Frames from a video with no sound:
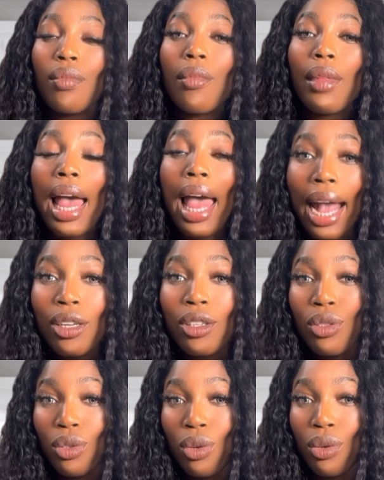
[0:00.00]
I use
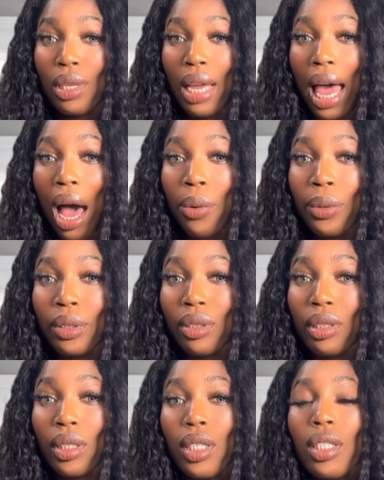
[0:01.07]
those hours,
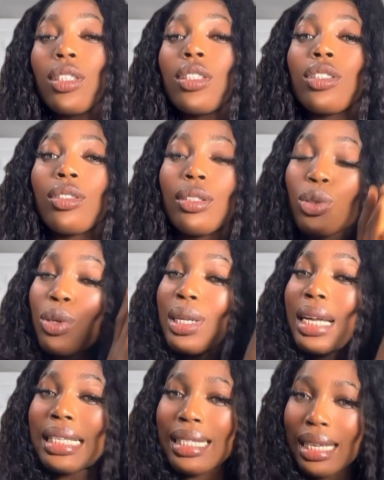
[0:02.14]
so they
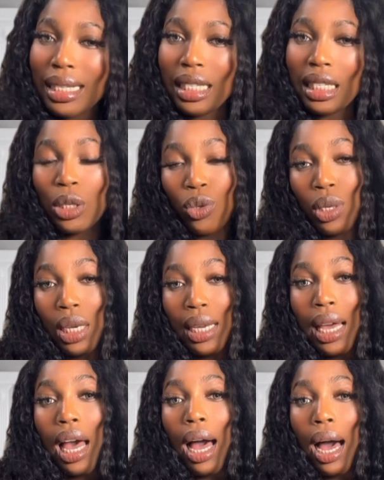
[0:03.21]
sent it to the
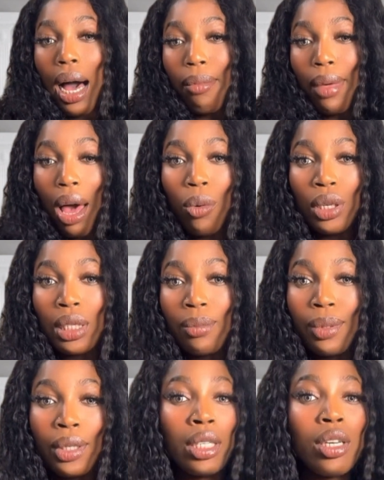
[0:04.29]
awarding
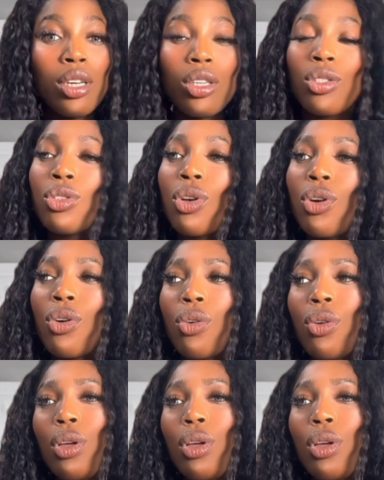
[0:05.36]
body, so